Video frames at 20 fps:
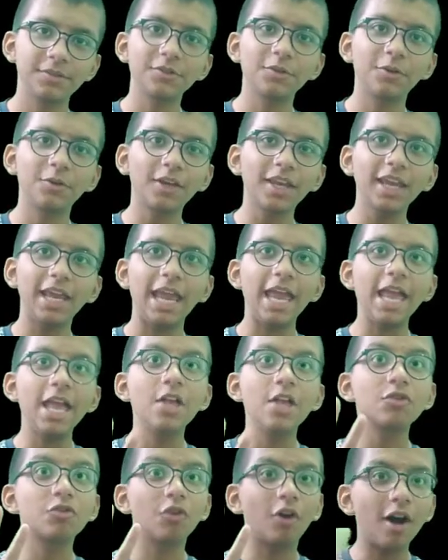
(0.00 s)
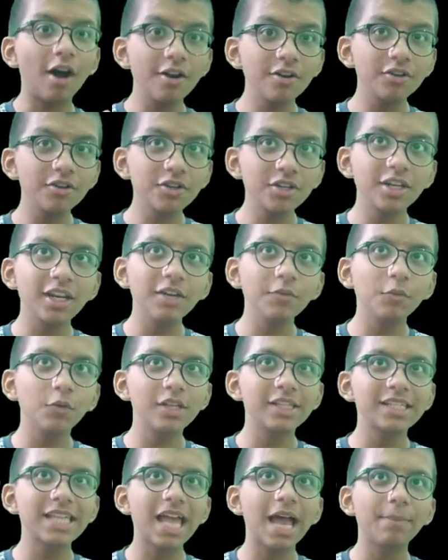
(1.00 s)
Okay, so understand what
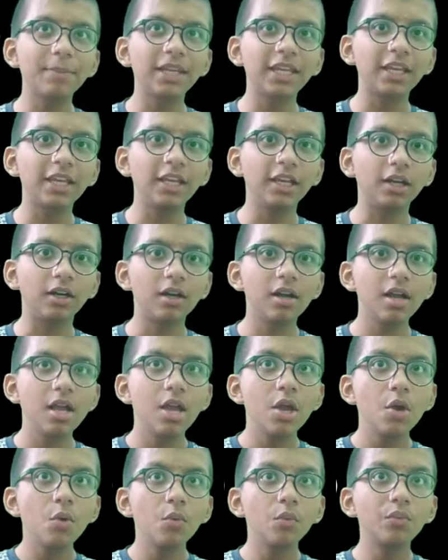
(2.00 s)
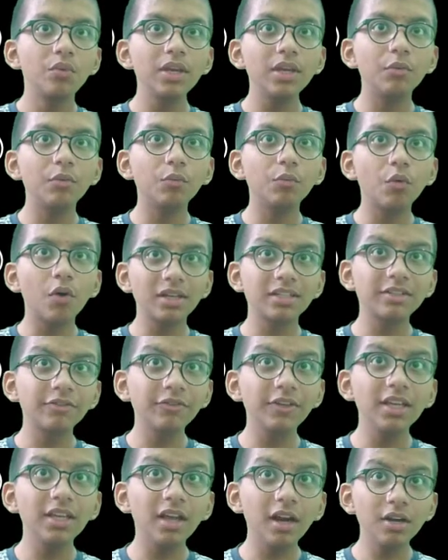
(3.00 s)
is happening here. What
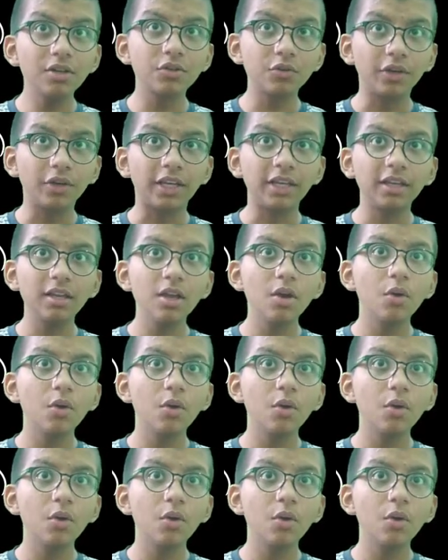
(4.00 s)
we are doing